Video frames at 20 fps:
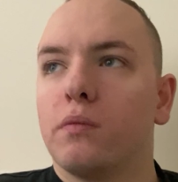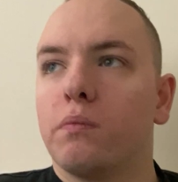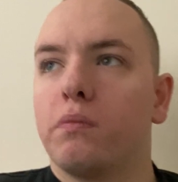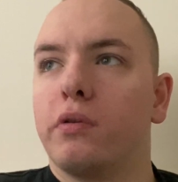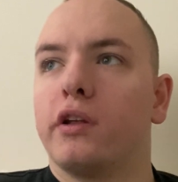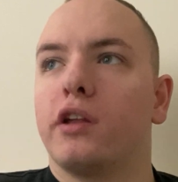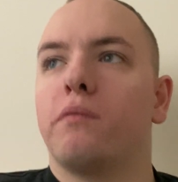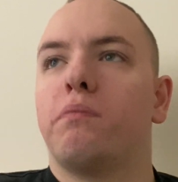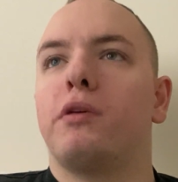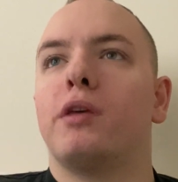
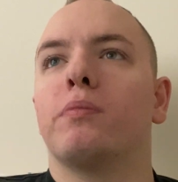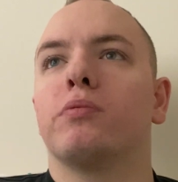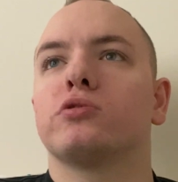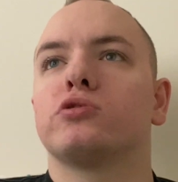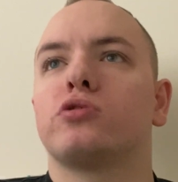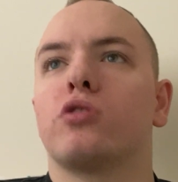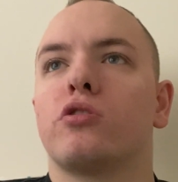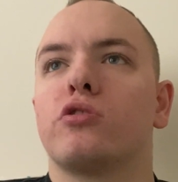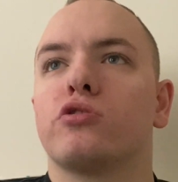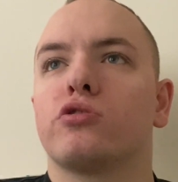But if people
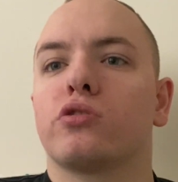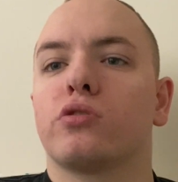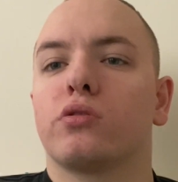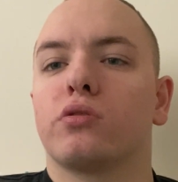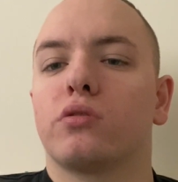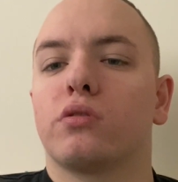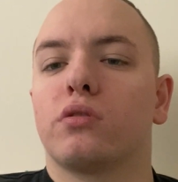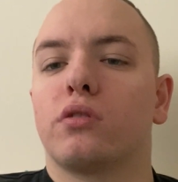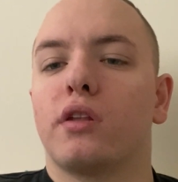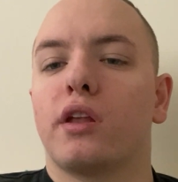start,
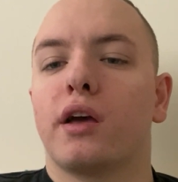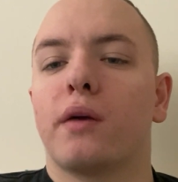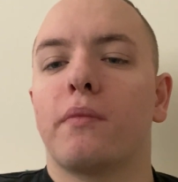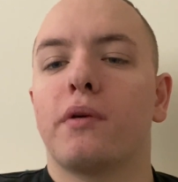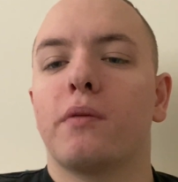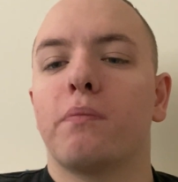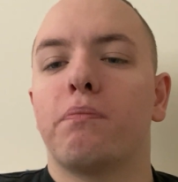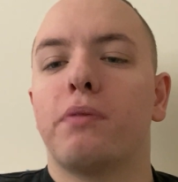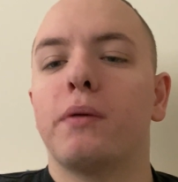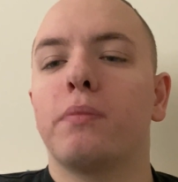
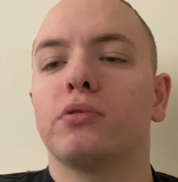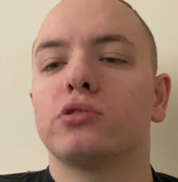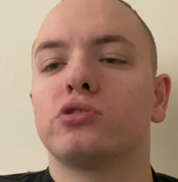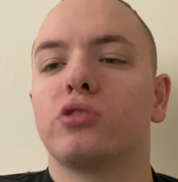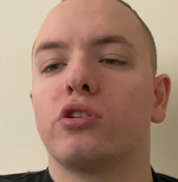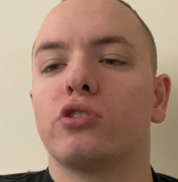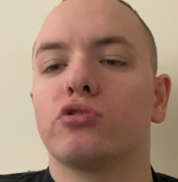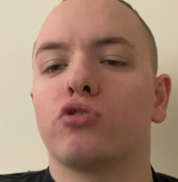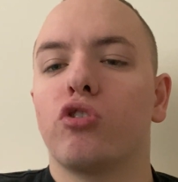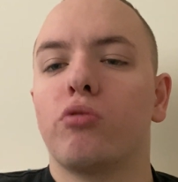if people
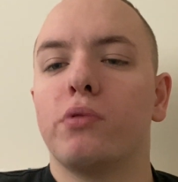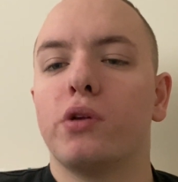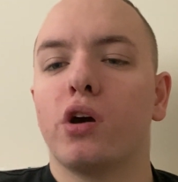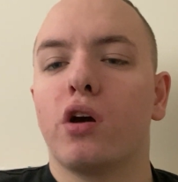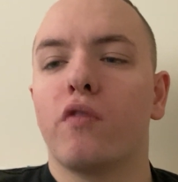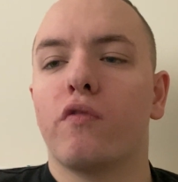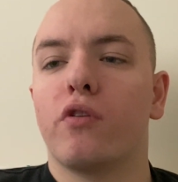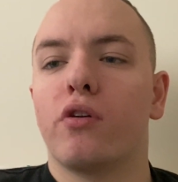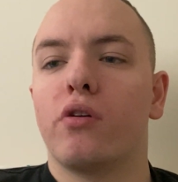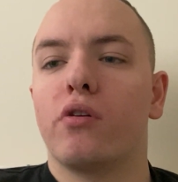start screwing you
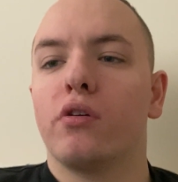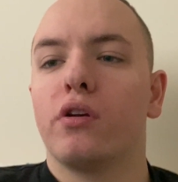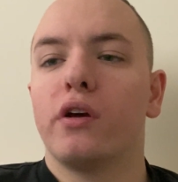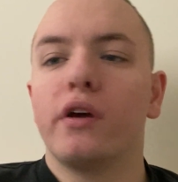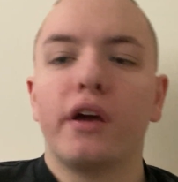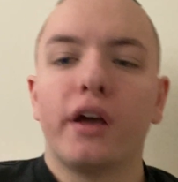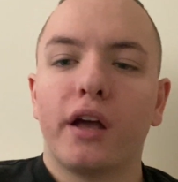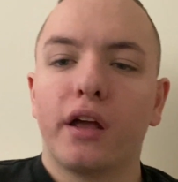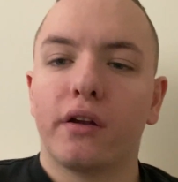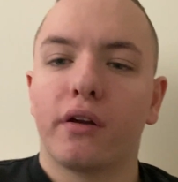over
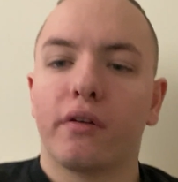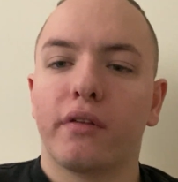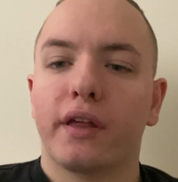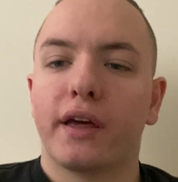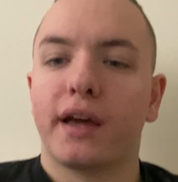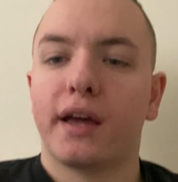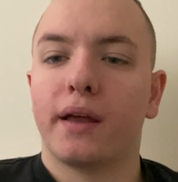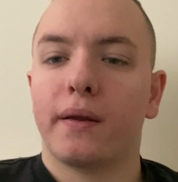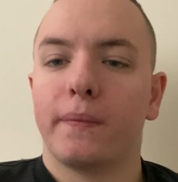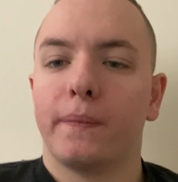and all
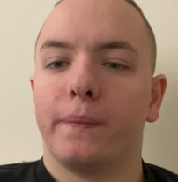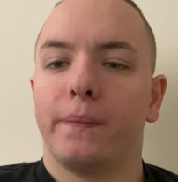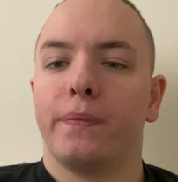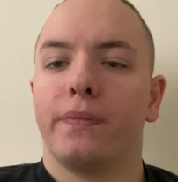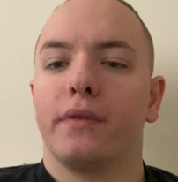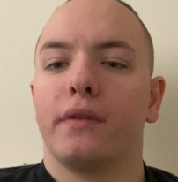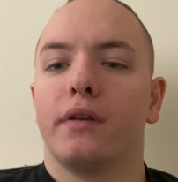that,